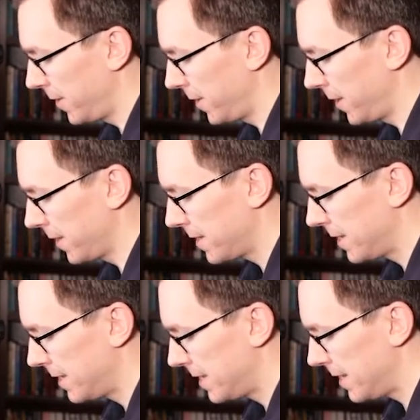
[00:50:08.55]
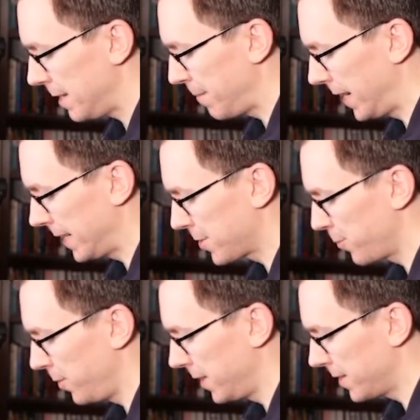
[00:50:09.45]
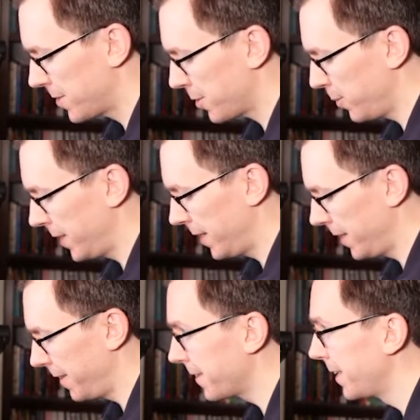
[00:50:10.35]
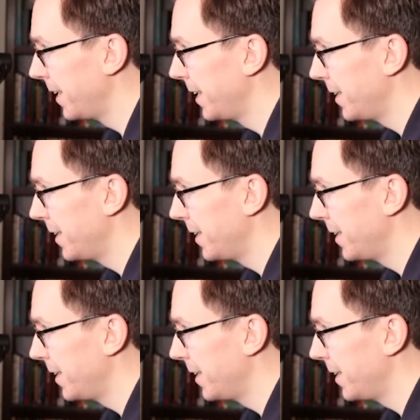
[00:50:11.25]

r t minus 1 squared